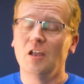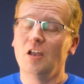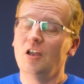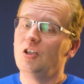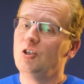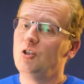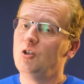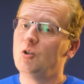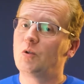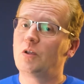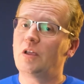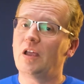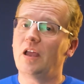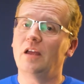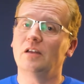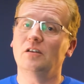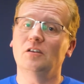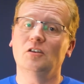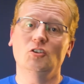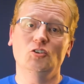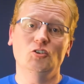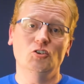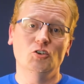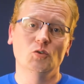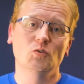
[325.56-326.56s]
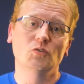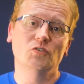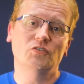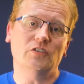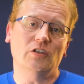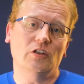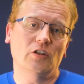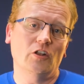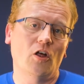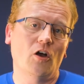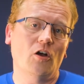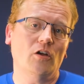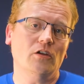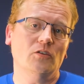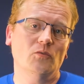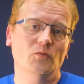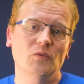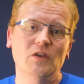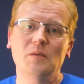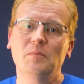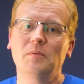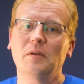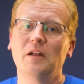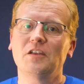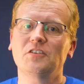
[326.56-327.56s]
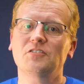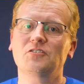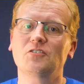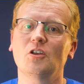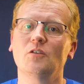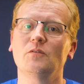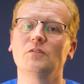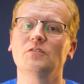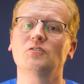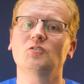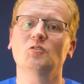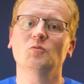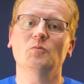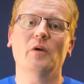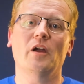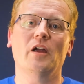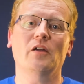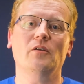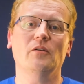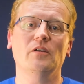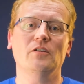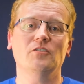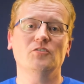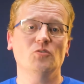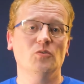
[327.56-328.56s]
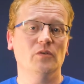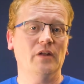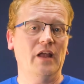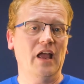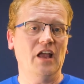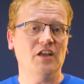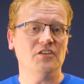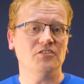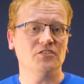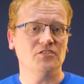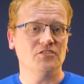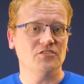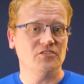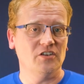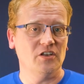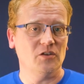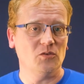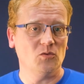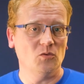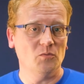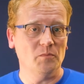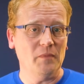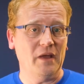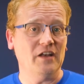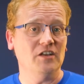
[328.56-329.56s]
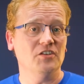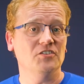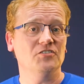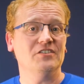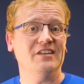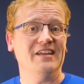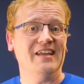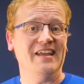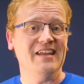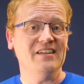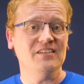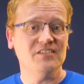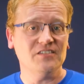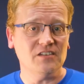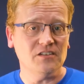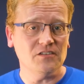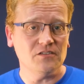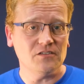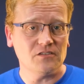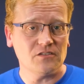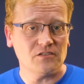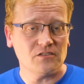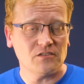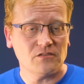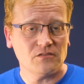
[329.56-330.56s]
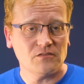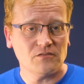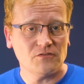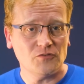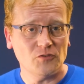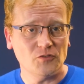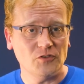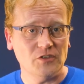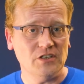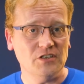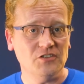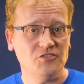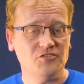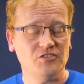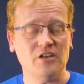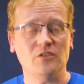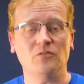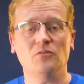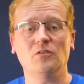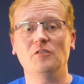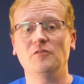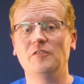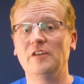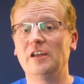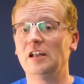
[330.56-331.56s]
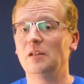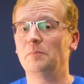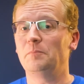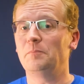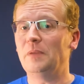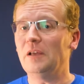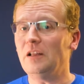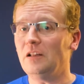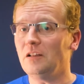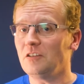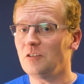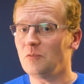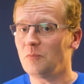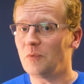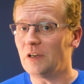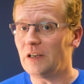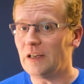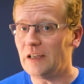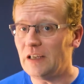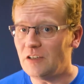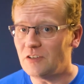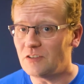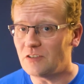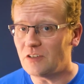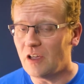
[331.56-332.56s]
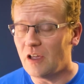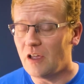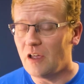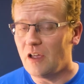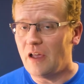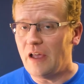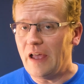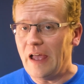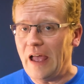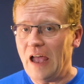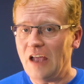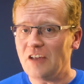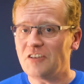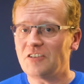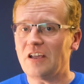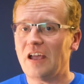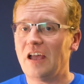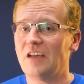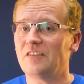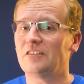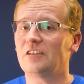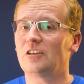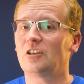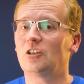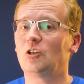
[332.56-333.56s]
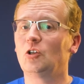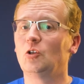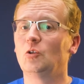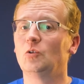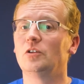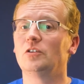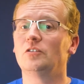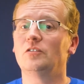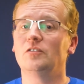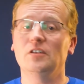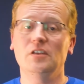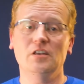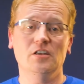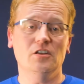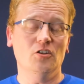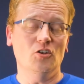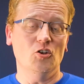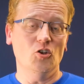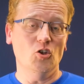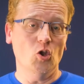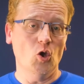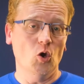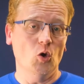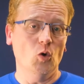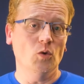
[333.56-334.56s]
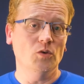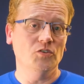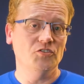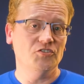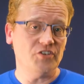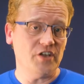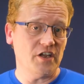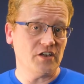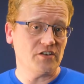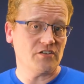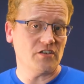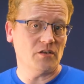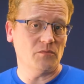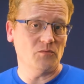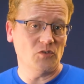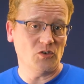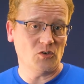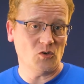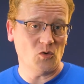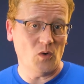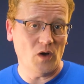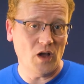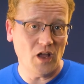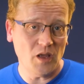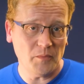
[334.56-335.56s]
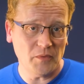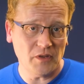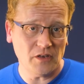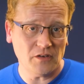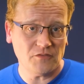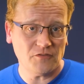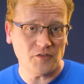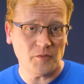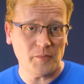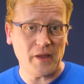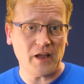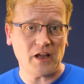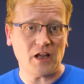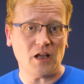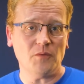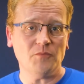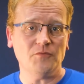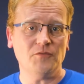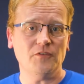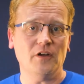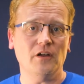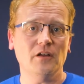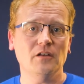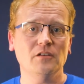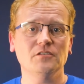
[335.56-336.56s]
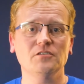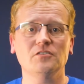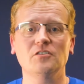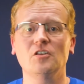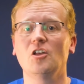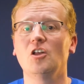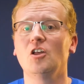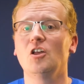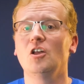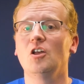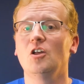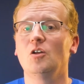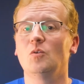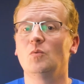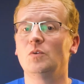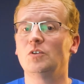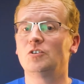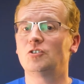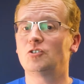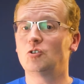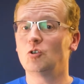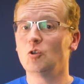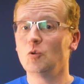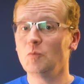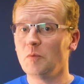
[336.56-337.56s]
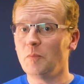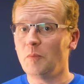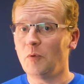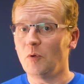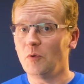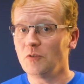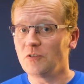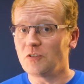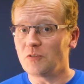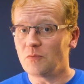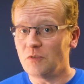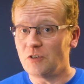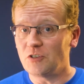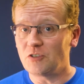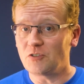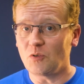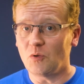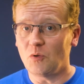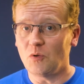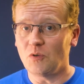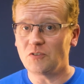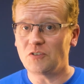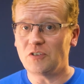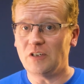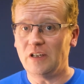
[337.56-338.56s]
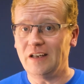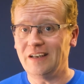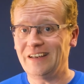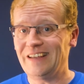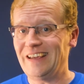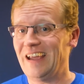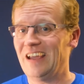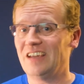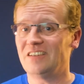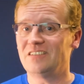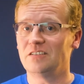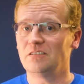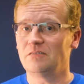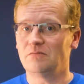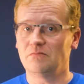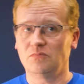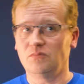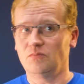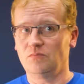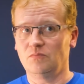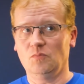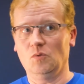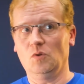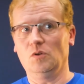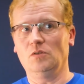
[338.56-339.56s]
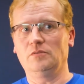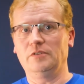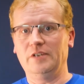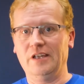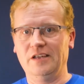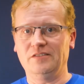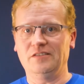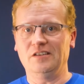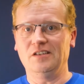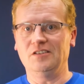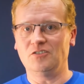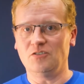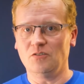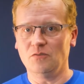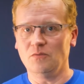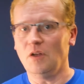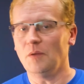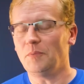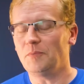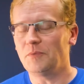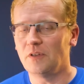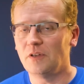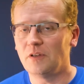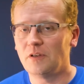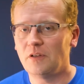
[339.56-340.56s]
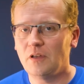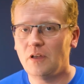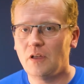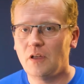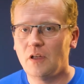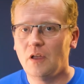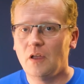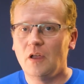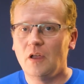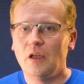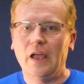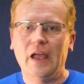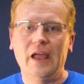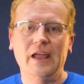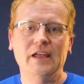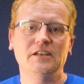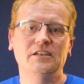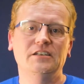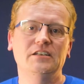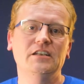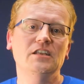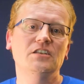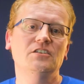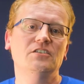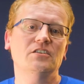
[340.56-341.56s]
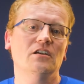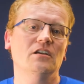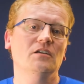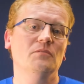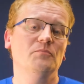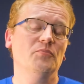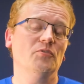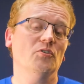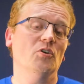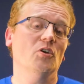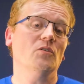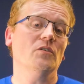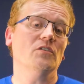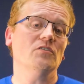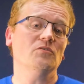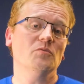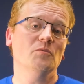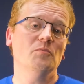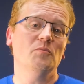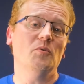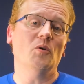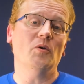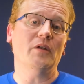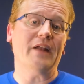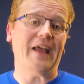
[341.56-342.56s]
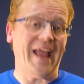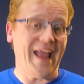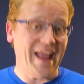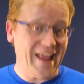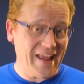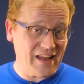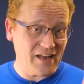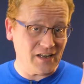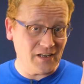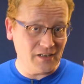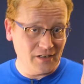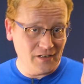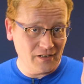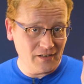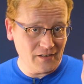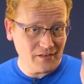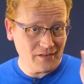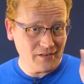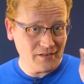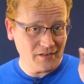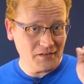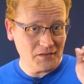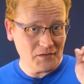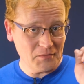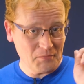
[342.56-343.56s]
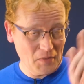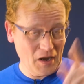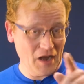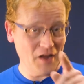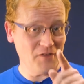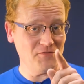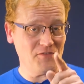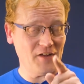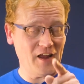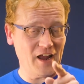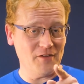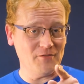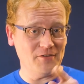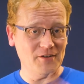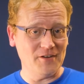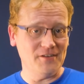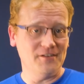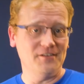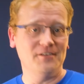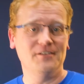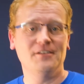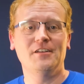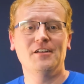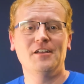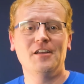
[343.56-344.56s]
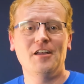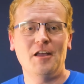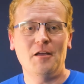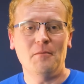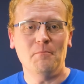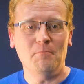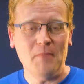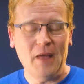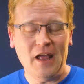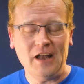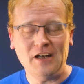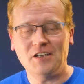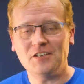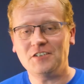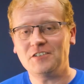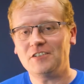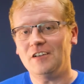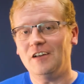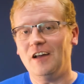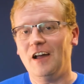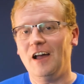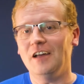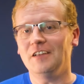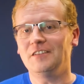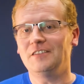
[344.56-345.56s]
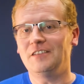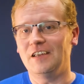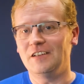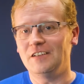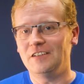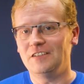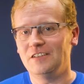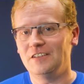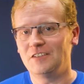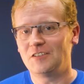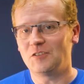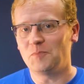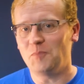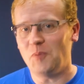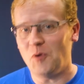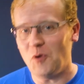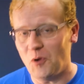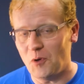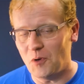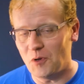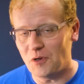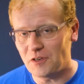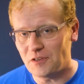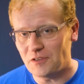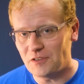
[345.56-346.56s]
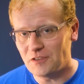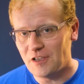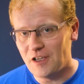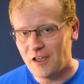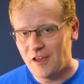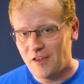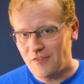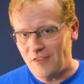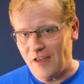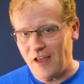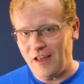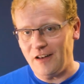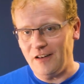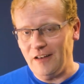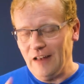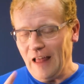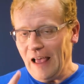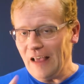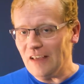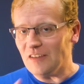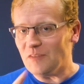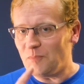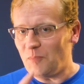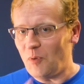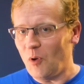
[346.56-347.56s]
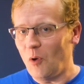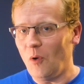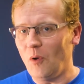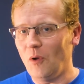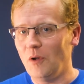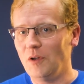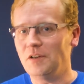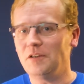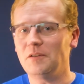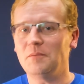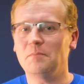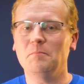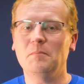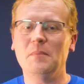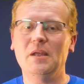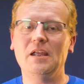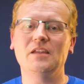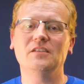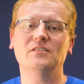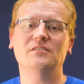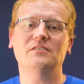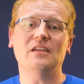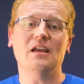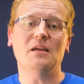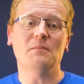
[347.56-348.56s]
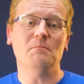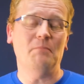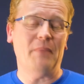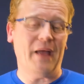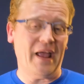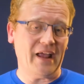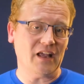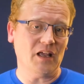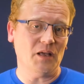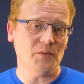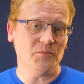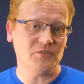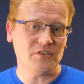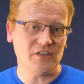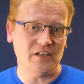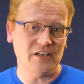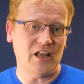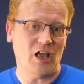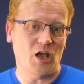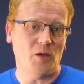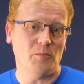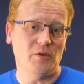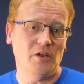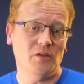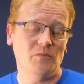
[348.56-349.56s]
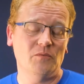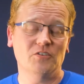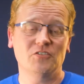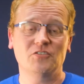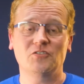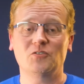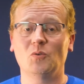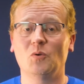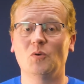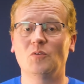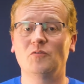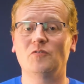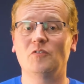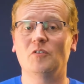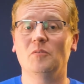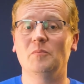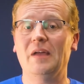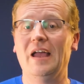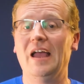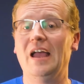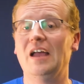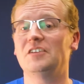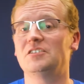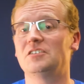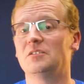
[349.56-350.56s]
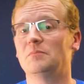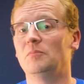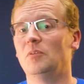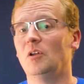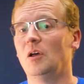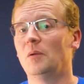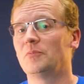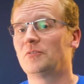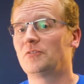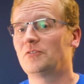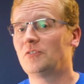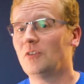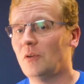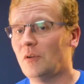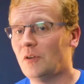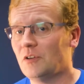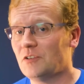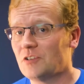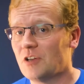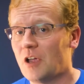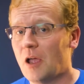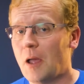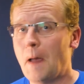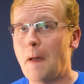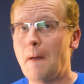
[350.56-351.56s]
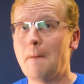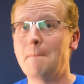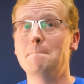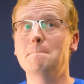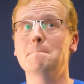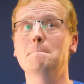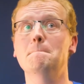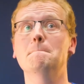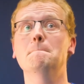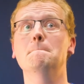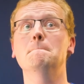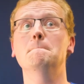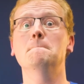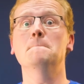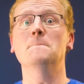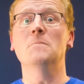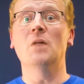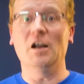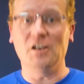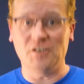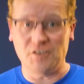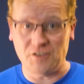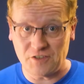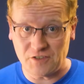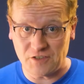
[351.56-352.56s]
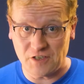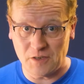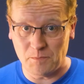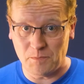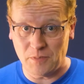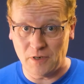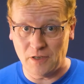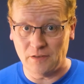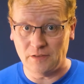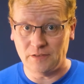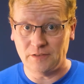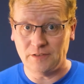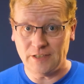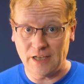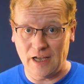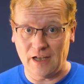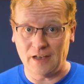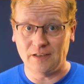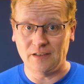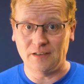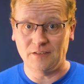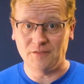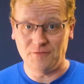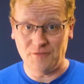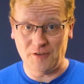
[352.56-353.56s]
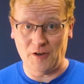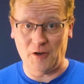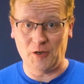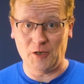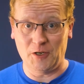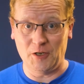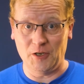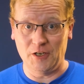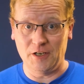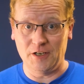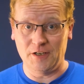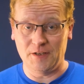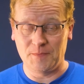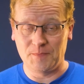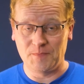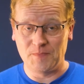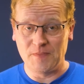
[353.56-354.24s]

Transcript: You can use the log replay service to migrate to an Azure SQL managed instance. For the general availability release, Azure has included the no checksum requirement for backup files. resumable restores in case it well, gets interrupted, a detailed progress report, and my favorite, managed identity support. That last point means that backups can now be restored from Azure Blob Storage much simpler. Yeah, very good.